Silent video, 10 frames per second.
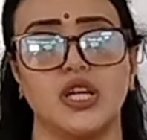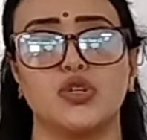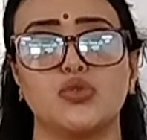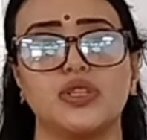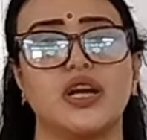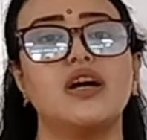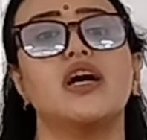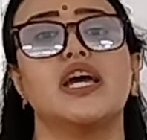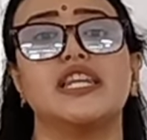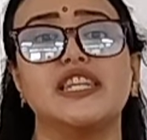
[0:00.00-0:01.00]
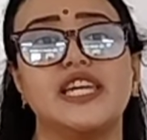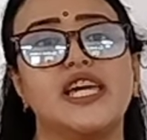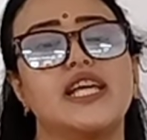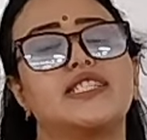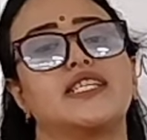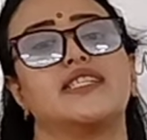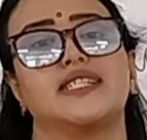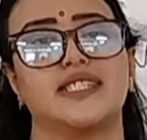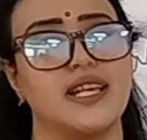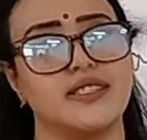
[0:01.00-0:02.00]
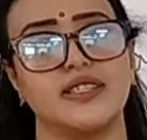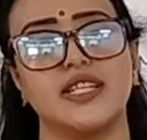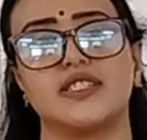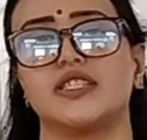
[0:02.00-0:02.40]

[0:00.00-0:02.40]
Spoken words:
to the needs and necessities